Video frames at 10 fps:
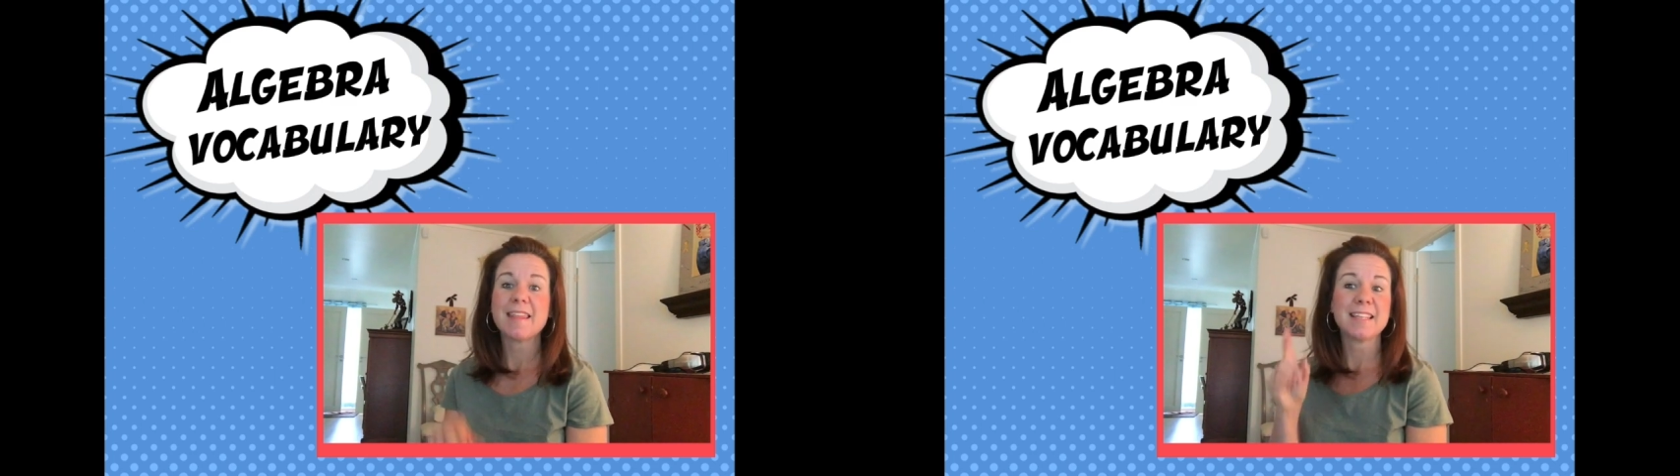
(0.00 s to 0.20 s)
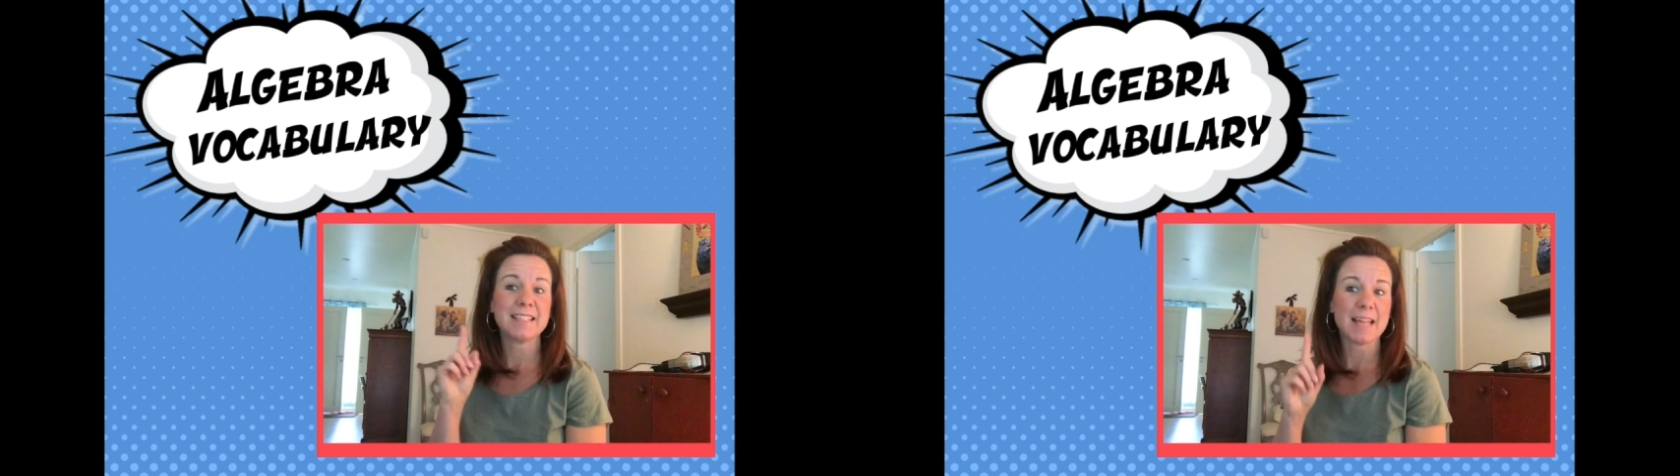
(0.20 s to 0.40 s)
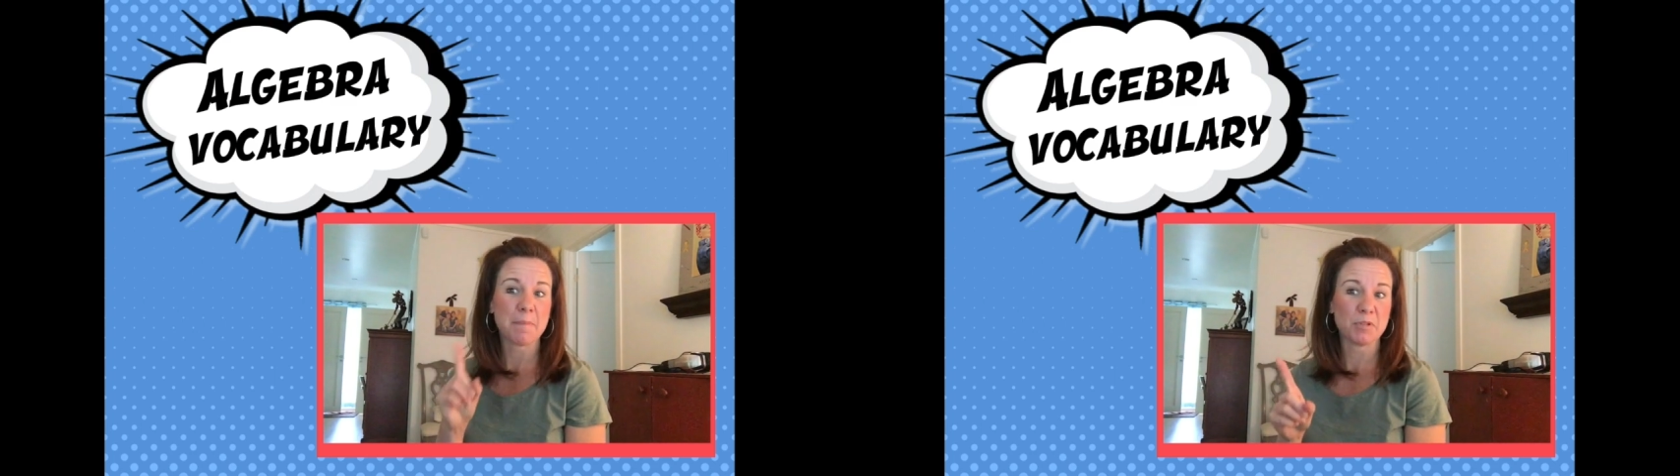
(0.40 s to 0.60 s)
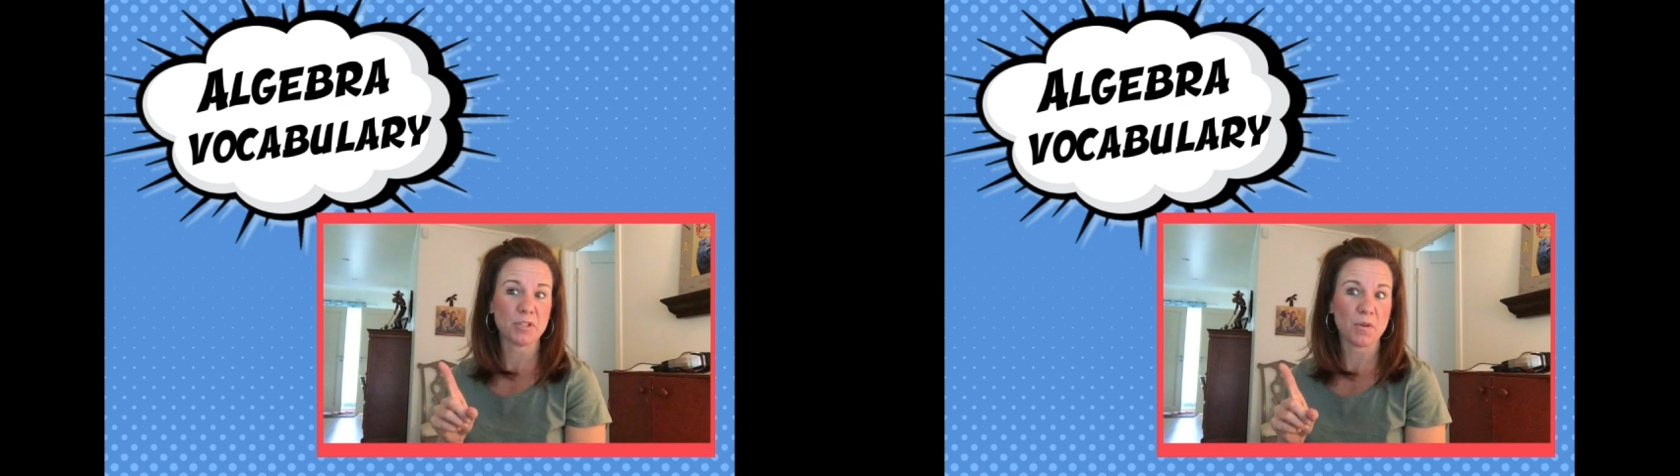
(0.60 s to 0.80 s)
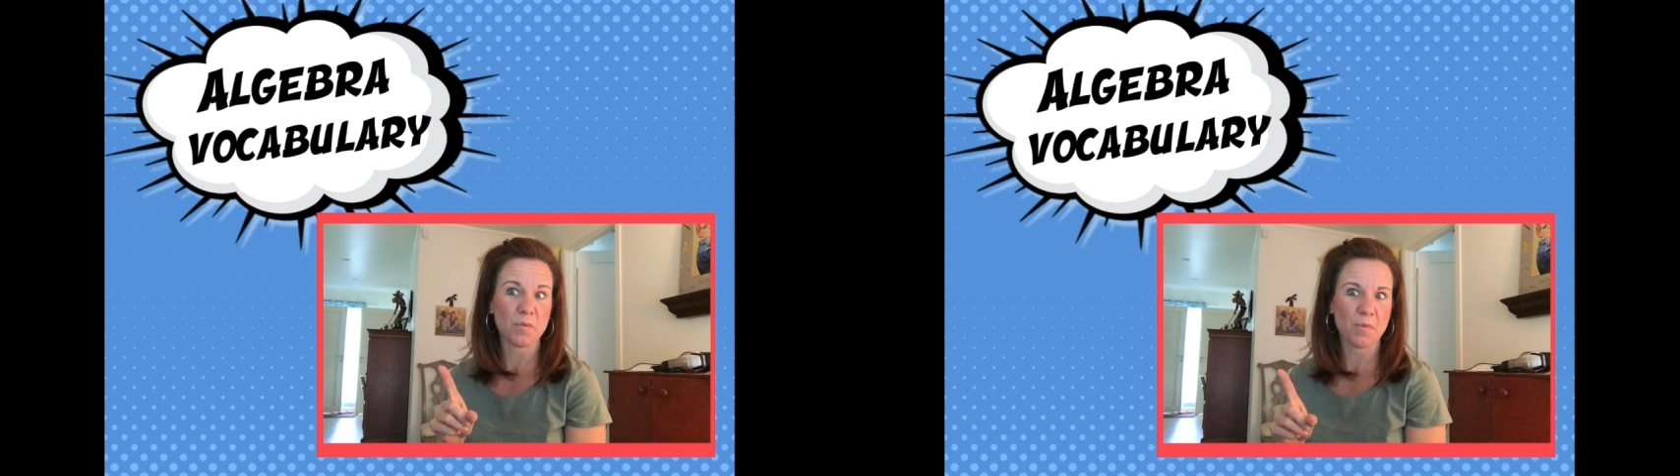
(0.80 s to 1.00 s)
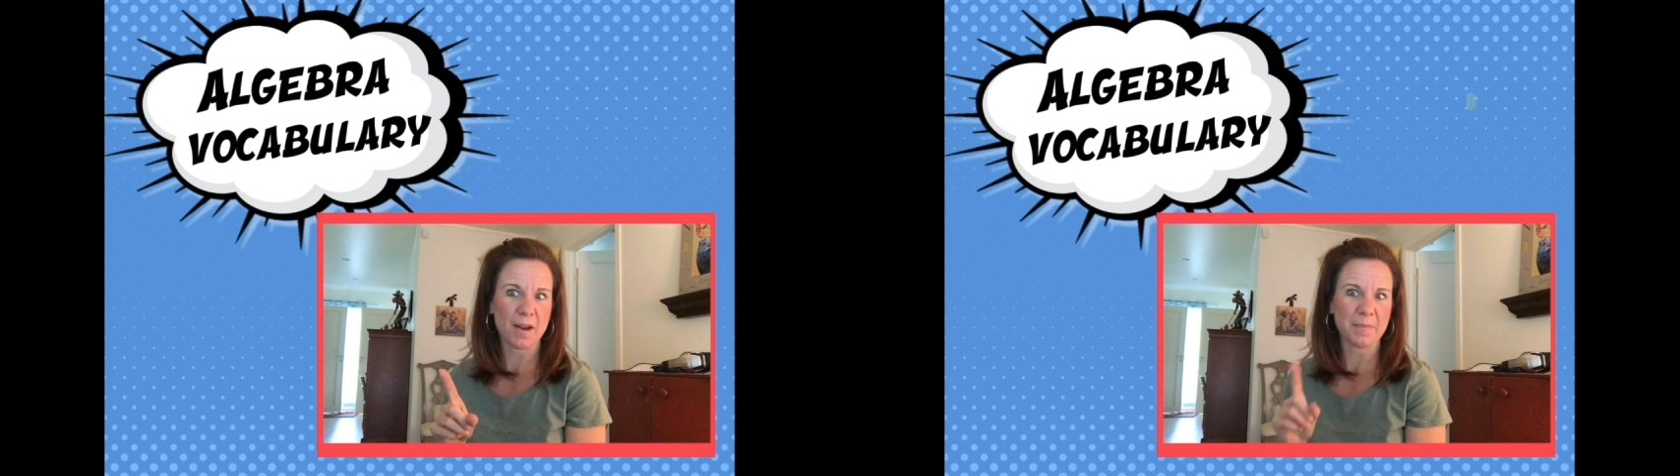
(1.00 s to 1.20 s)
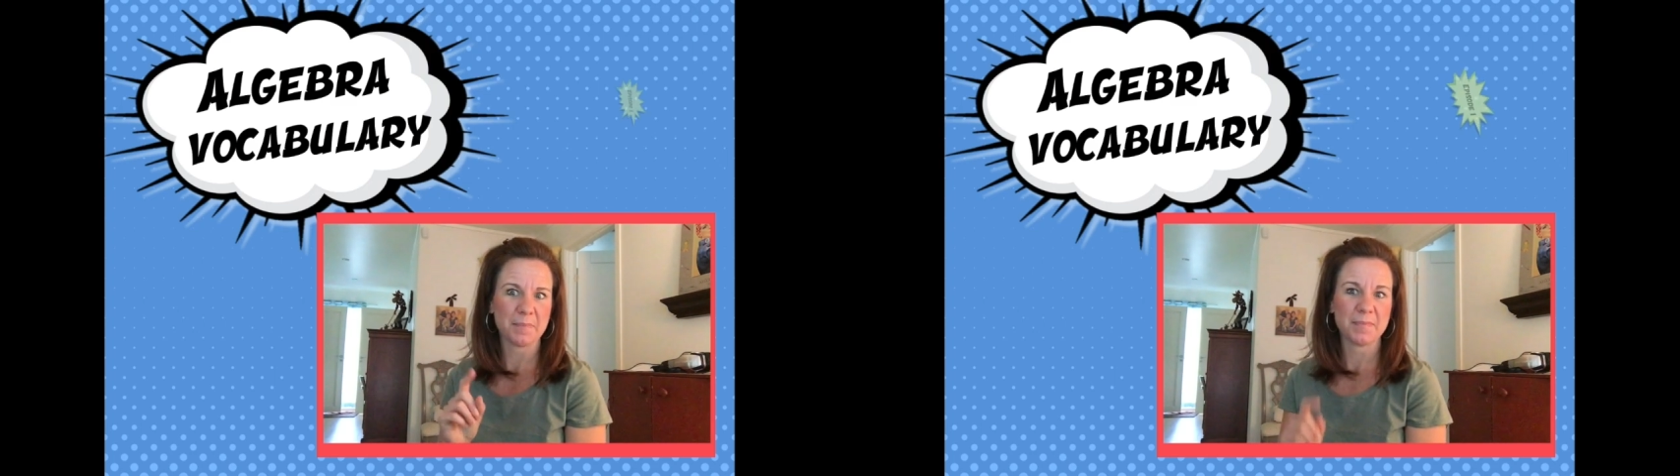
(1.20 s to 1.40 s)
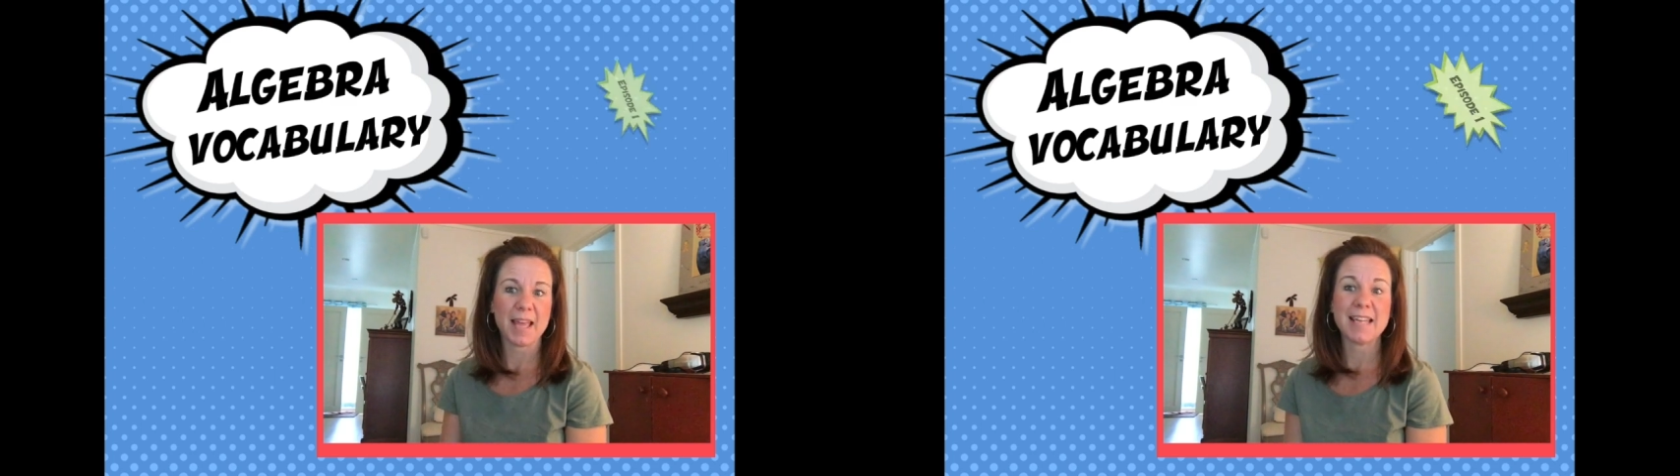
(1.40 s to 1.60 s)
This is episode one,
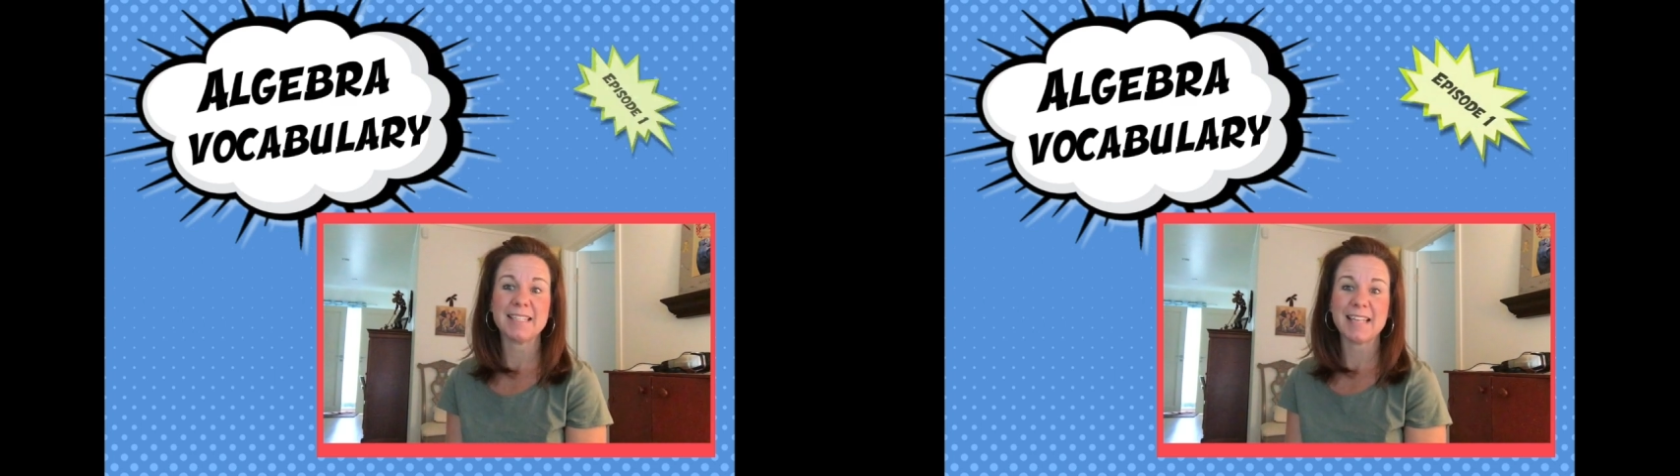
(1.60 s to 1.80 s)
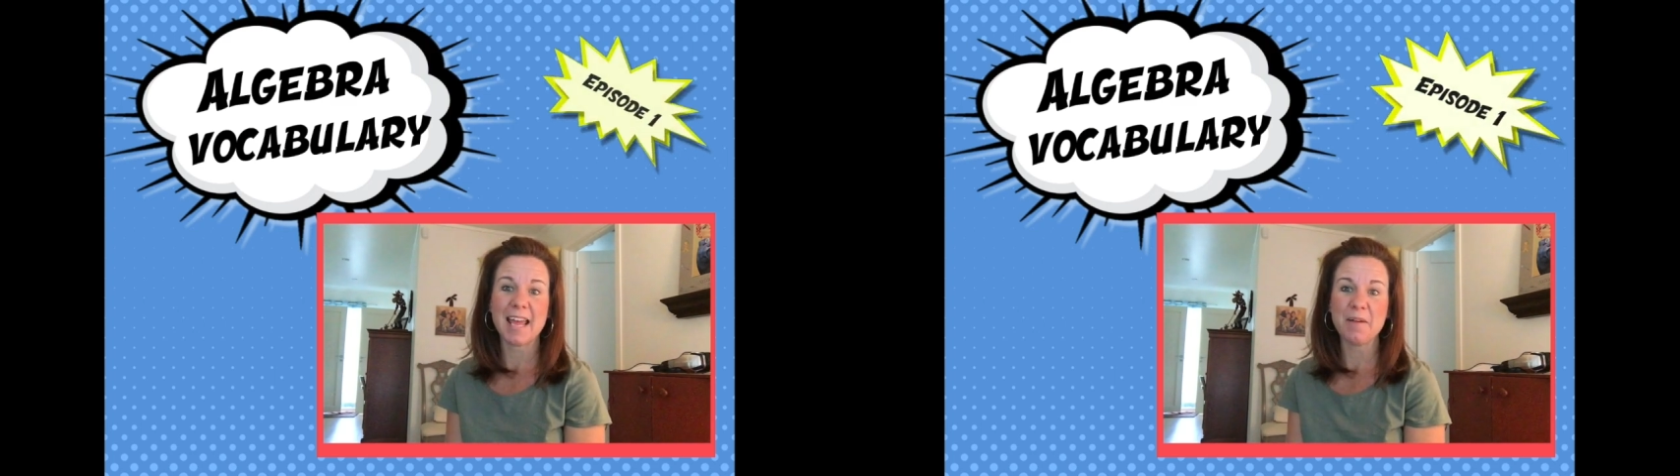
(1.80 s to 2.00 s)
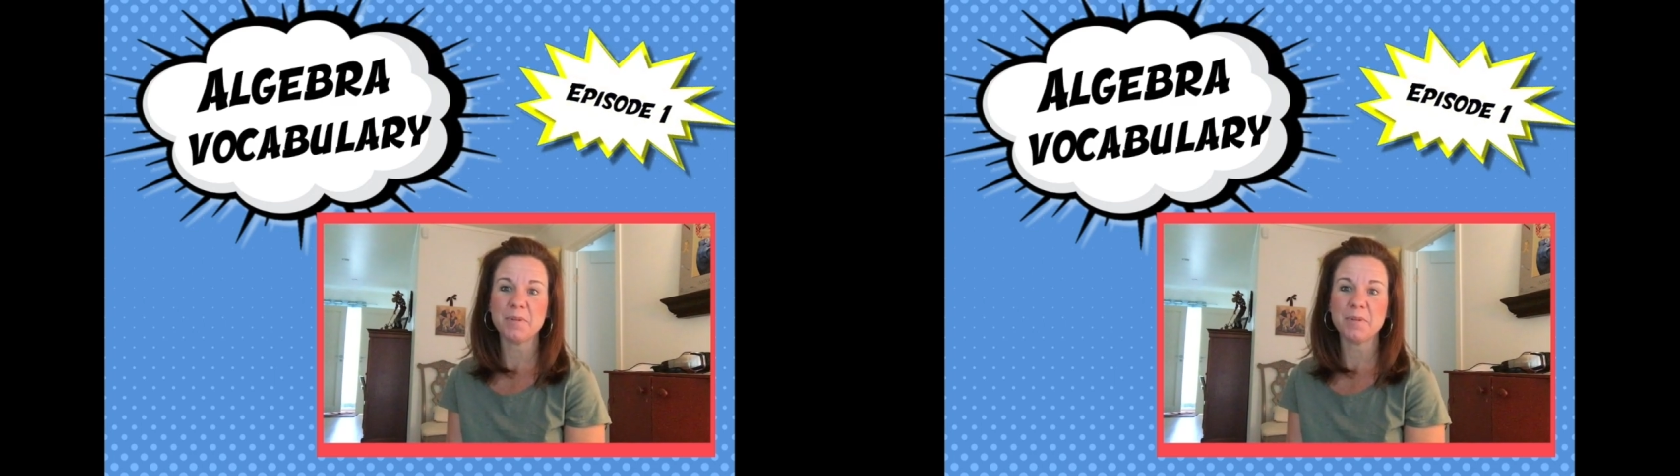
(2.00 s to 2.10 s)
and today